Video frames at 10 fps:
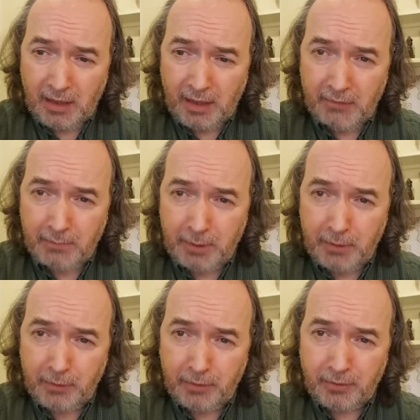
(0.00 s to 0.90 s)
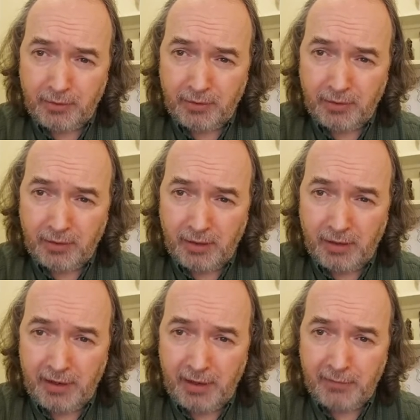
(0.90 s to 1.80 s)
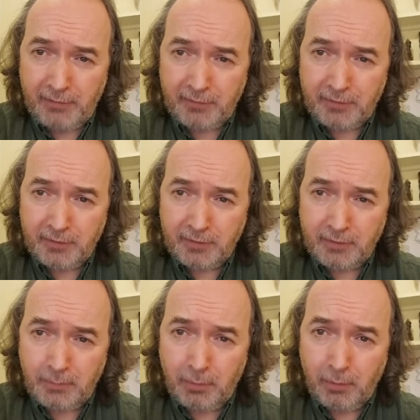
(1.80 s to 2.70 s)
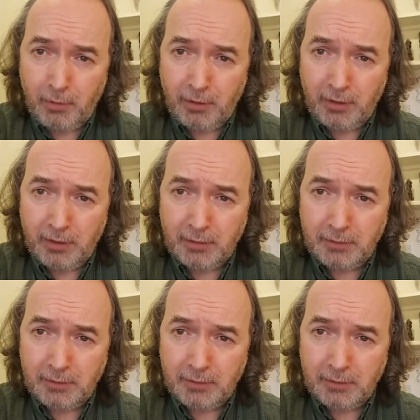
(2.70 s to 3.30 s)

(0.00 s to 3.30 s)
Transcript: and both are left the poorer,